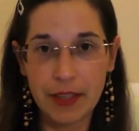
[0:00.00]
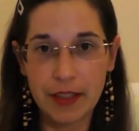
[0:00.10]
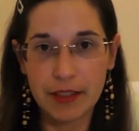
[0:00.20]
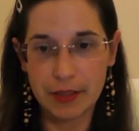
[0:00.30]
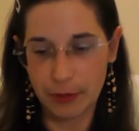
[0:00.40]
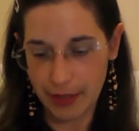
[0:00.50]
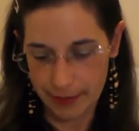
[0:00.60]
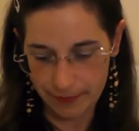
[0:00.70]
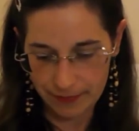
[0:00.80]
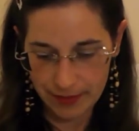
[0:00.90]
So yeah,
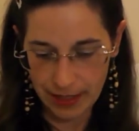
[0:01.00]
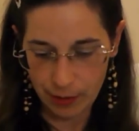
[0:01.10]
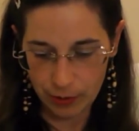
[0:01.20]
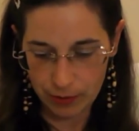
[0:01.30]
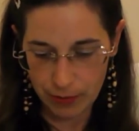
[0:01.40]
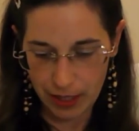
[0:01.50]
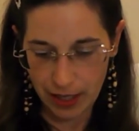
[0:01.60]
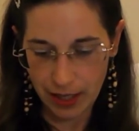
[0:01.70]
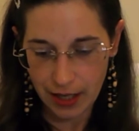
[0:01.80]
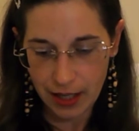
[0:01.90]
that was me.
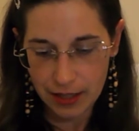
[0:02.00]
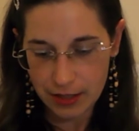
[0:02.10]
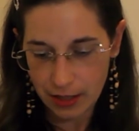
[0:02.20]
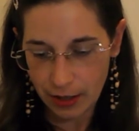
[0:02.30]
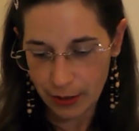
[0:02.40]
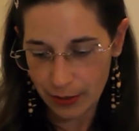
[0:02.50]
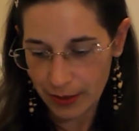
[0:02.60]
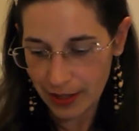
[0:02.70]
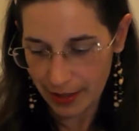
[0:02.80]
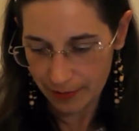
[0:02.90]
So
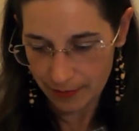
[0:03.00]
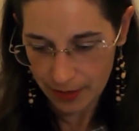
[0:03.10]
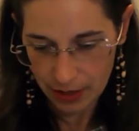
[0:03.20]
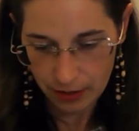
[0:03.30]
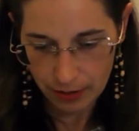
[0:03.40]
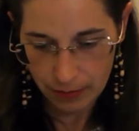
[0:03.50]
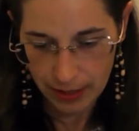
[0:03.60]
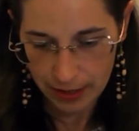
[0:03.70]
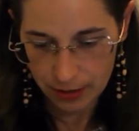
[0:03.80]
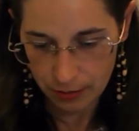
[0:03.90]
yeah, going back
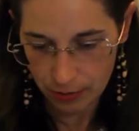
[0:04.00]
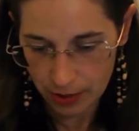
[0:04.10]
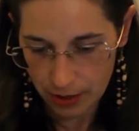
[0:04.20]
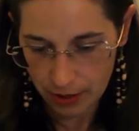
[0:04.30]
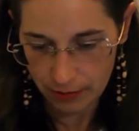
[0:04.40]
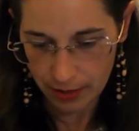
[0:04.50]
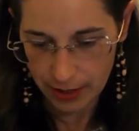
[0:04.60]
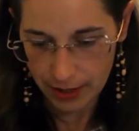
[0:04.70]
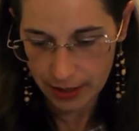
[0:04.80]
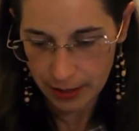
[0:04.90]
to what did I
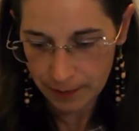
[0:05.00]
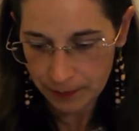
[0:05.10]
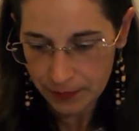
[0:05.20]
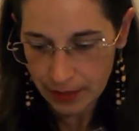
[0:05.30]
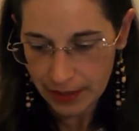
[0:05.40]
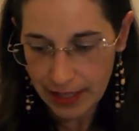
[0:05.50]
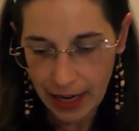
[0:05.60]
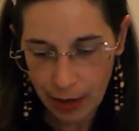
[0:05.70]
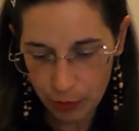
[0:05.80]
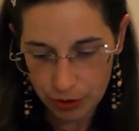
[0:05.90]
write, yeah, I
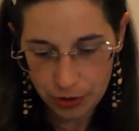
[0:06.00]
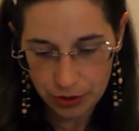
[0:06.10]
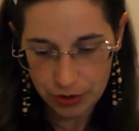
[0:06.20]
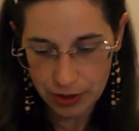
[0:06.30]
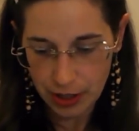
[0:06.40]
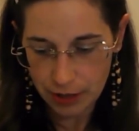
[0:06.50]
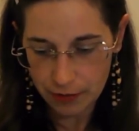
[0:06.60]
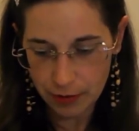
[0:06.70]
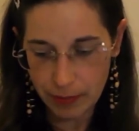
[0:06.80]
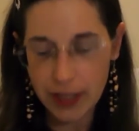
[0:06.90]
would used to search for a
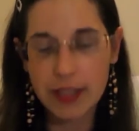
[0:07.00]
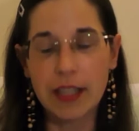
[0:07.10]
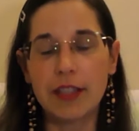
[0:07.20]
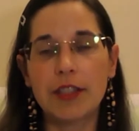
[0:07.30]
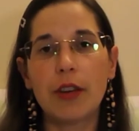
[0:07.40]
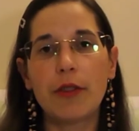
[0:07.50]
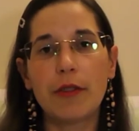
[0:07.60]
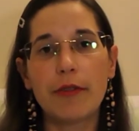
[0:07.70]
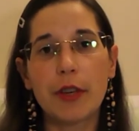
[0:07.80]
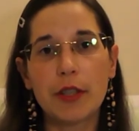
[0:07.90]
person. So the
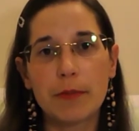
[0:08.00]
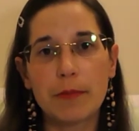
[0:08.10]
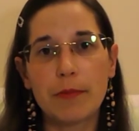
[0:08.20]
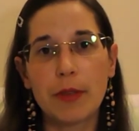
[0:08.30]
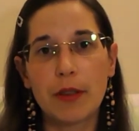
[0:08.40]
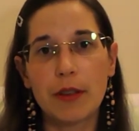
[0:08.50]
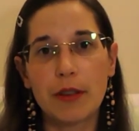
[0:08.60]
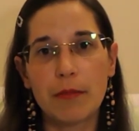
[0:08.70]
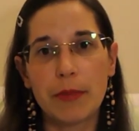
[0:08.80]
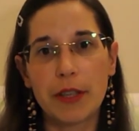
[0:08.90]
first
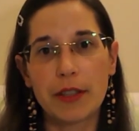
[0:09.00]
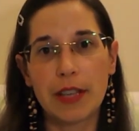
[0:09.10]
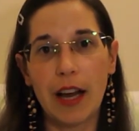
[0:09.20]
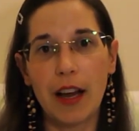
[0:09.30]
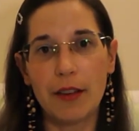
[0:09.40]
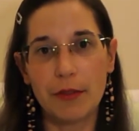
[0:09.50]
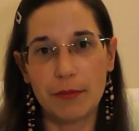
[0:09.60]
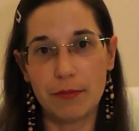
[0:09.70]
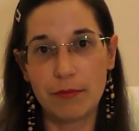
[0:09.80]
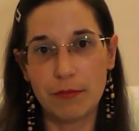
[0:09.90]
because I
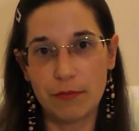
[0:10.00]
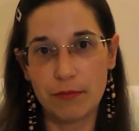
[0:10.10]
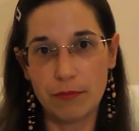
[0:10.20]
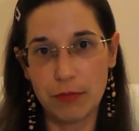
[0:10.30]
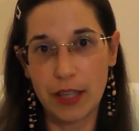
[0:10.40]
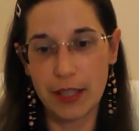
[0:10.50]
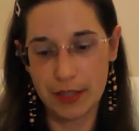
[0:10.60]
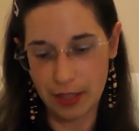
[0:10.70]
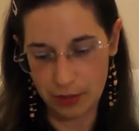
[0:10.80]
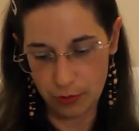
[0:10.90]
when I
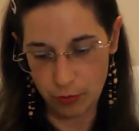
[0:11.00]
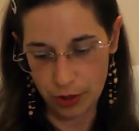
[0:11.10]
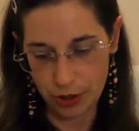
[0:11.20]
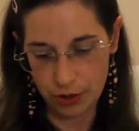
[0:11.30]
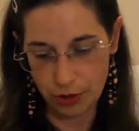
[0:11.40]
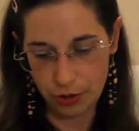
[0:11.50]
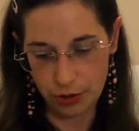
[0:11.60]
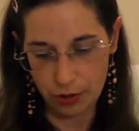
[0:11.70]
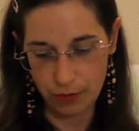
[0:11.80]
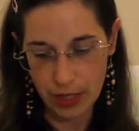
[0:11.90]
started to watch the
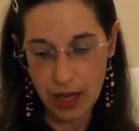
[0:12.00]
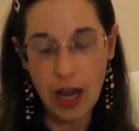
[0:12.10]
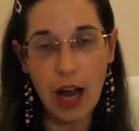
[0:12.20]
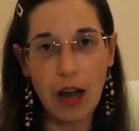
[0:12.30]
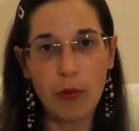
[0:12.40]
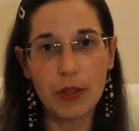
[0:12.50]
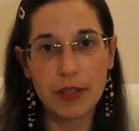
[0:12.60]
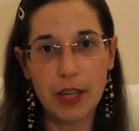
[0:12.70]
YouTube, I was